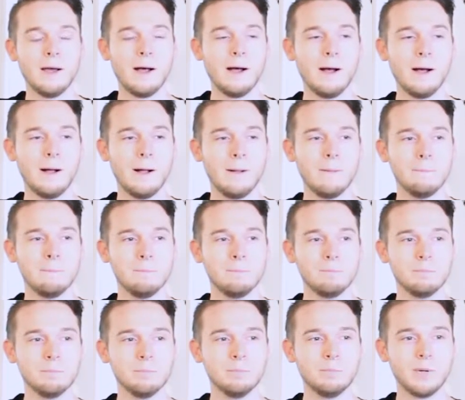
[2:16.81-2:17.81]

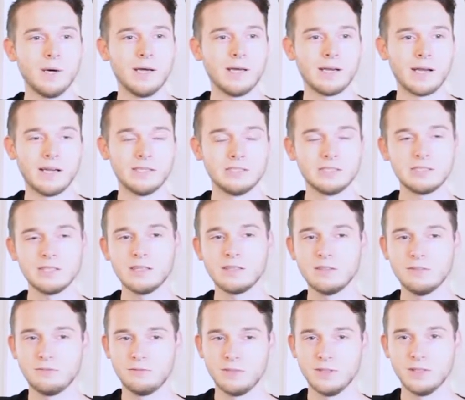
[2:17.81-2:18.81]
But I just like
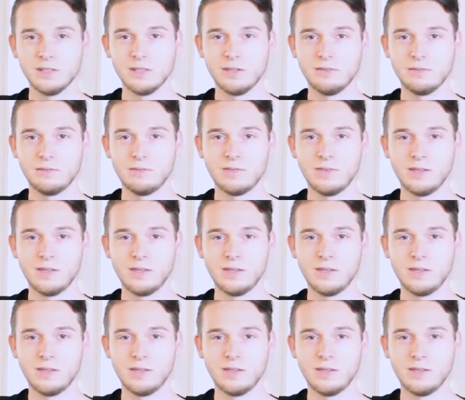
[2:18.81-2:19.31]
the feel of